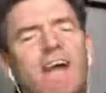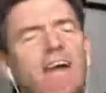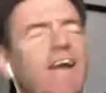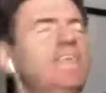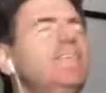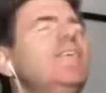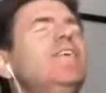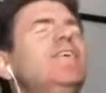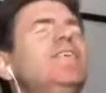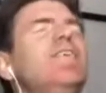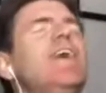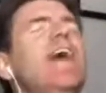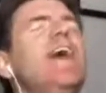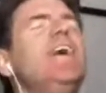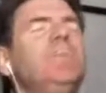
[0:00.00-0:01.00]
a new
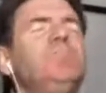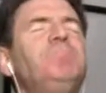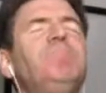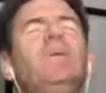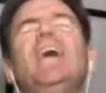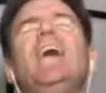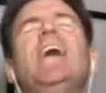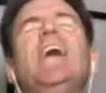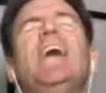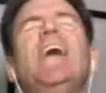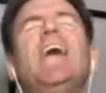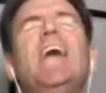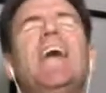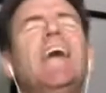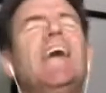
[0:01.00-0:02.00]
way of
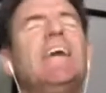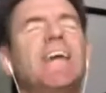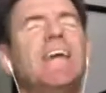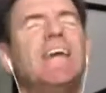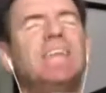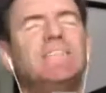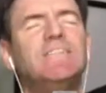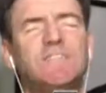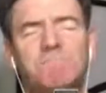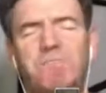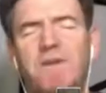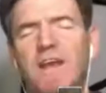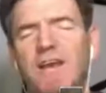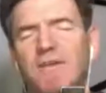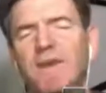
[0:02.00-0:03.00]
being.
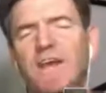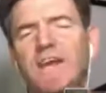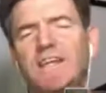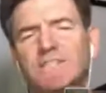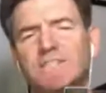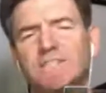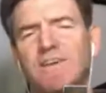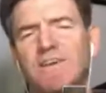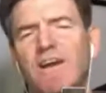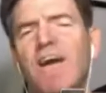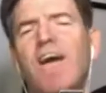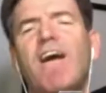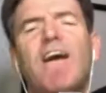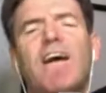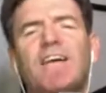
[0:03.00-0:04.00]
Spirit is
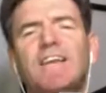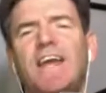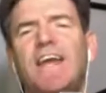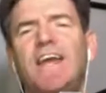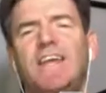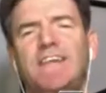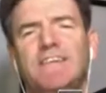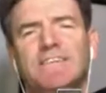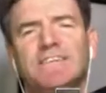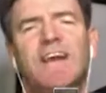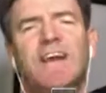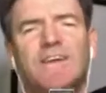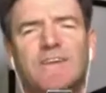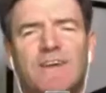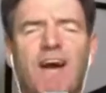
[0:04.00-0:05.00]
calling,
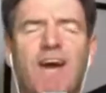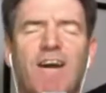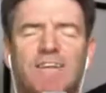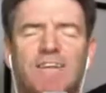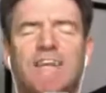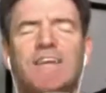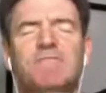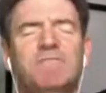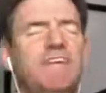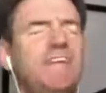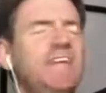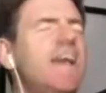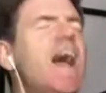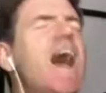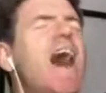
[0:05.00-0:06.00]
calling
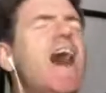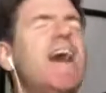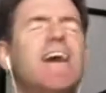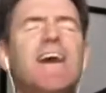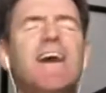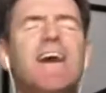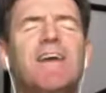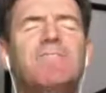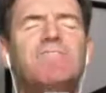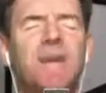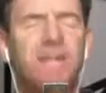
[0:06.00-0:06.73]
me up